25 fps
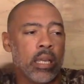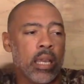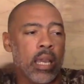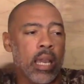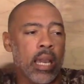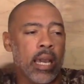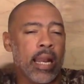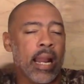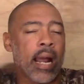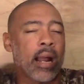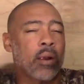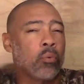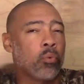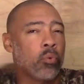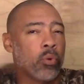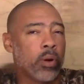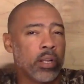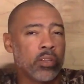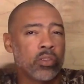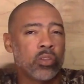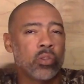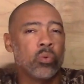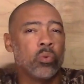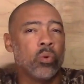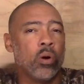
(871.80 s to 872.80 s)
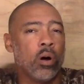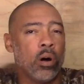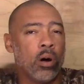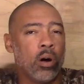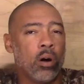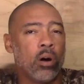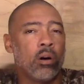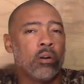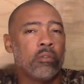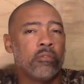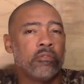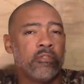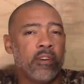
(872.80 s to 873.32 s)
and I run through
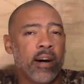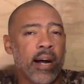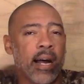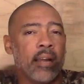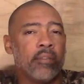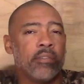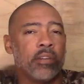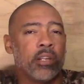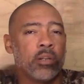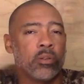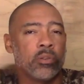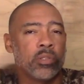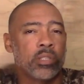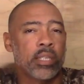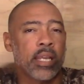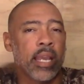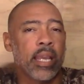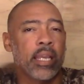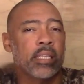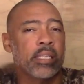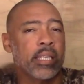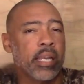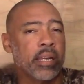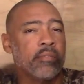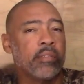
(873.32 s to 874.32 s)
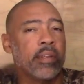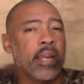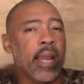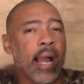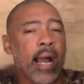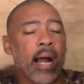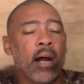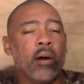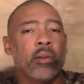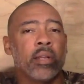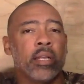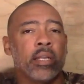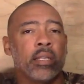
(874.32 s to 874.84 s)
all 5 of those tanks every
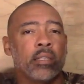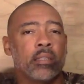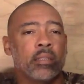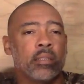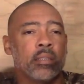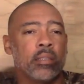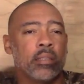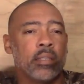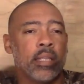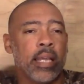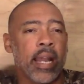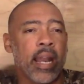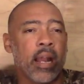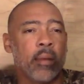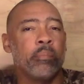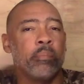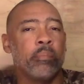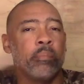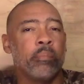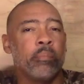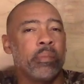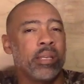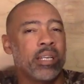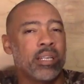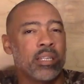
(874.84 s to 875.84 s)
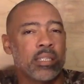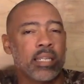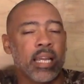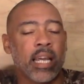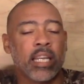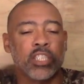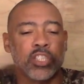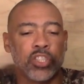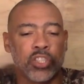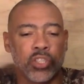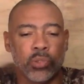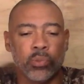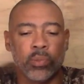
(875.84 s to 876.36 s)
outing that I'm in because I
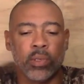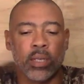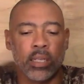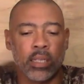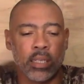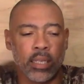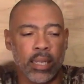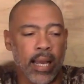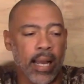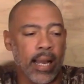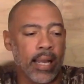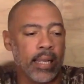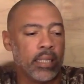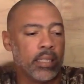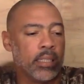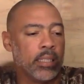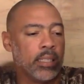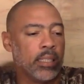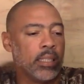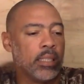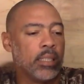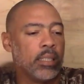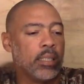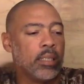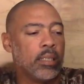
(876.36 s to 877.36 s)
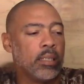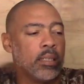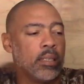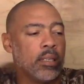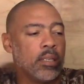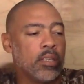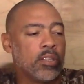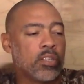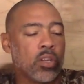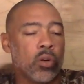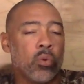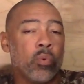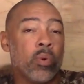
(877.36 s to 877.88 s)
shoot a lot.
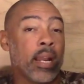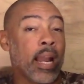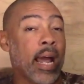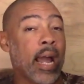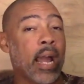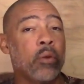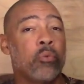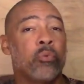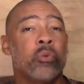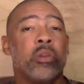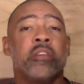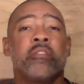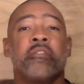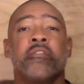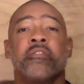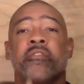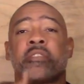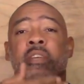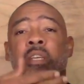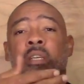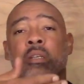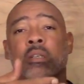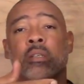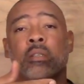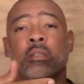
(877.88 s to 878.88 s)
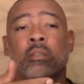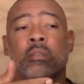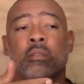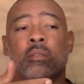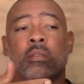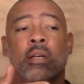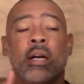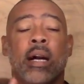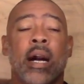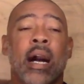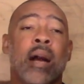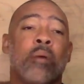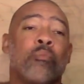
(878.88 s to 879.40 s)
So when I refill,
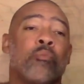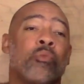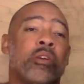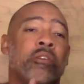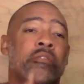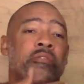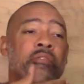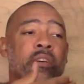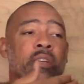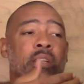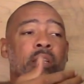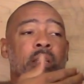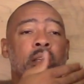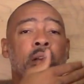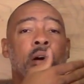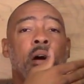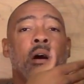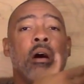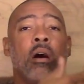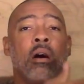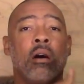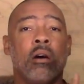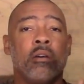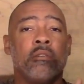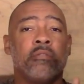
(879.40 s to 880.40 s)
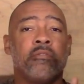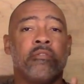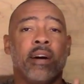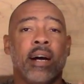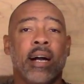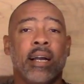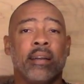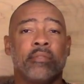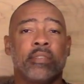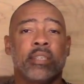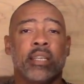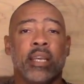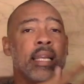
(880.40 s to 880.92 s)
I'm refilling all
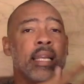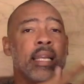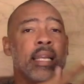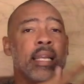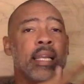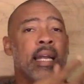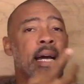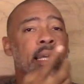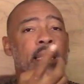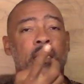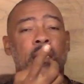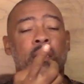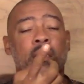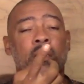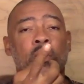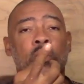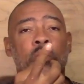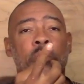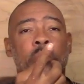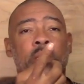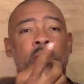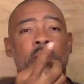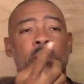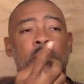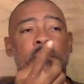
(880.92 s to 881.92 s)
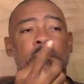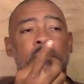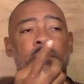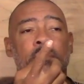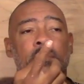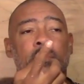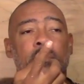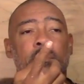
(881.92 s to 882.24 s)
5 tanks, not the aluminum,